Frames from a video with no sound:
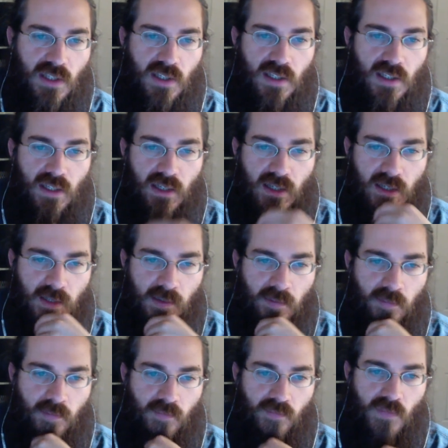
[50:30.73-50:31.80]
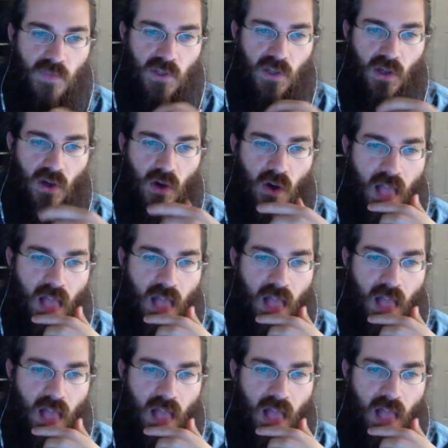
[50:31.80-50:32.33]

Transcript: You know,